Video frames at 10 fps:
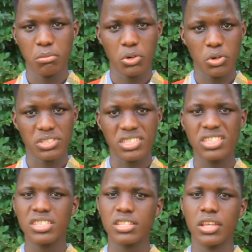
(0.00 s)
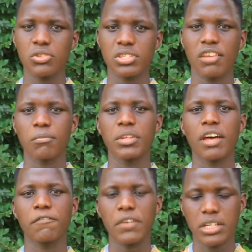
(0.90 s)
Because since the youths have been
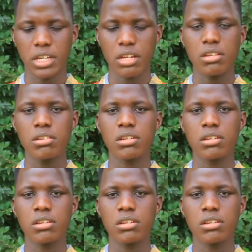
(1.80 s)
affected